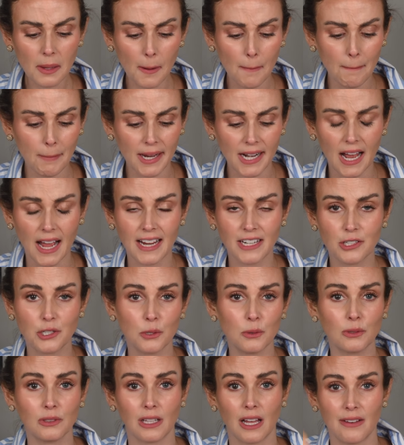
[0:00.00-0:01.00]
But I
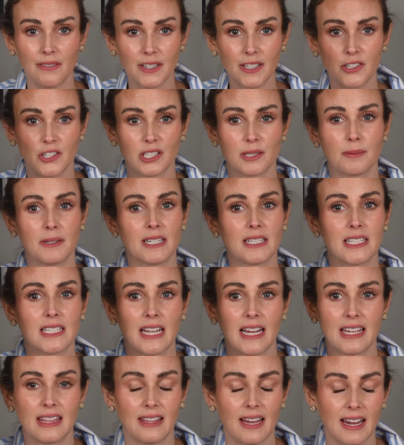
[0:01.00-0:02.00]
do love it just because
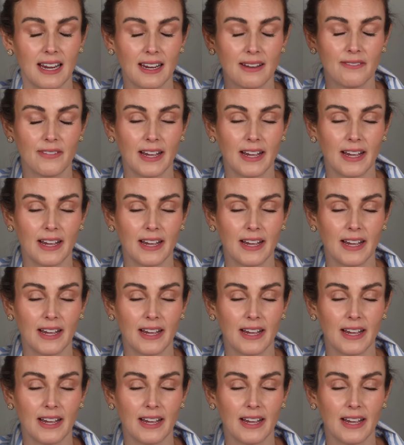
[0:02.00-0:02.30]
I th